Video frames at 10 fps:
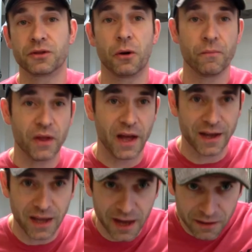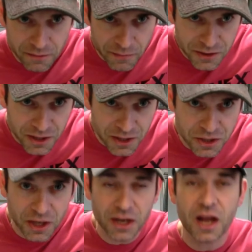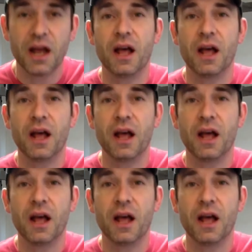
So again, my cheat sheet,